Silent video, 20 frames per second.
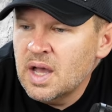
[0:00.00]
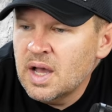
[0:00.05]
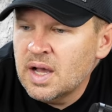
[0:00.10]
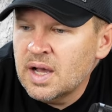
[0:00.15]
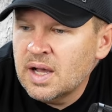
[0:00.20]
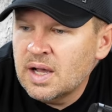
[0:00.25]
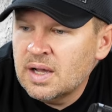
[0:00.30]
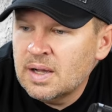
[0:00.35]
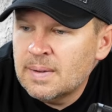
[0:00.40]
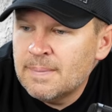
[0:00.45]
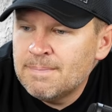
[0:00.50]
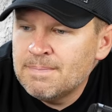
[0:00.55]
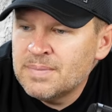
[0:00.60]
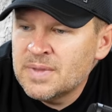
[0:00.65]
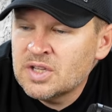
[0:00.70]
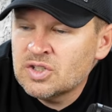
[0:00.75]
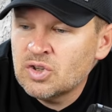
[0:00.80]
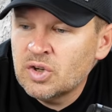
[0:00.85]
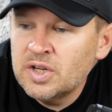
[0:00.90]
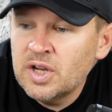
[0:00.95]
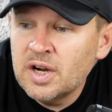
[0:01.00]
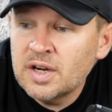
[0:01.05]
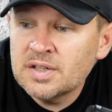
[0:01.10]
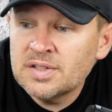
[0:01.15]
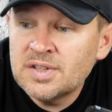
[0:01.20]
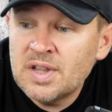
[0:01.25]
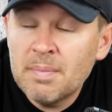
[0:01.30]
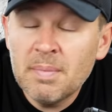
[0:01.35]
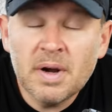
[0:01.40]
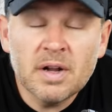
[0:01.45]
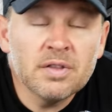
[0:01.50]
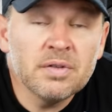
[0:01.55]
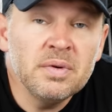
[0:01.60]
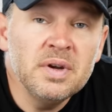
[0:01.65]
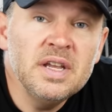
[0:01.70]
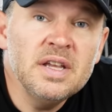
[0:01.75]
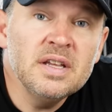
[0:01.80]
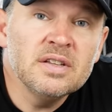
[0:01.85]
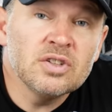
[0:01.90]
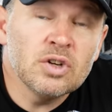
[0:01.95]
Um, the Sony RX10 Mark
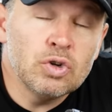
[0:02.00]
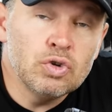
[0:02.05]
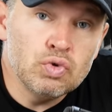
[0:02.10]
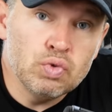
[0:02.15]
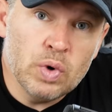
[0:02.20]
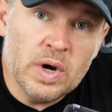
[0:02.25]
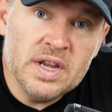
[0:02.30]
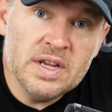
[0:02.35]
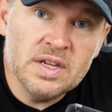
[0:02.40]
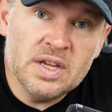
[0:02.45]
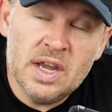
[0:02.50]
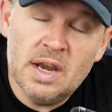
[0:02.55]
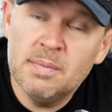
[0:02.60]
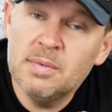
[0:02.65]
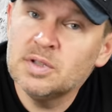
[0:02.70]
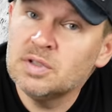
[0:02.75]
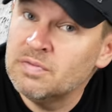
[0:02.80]
III is a great camera.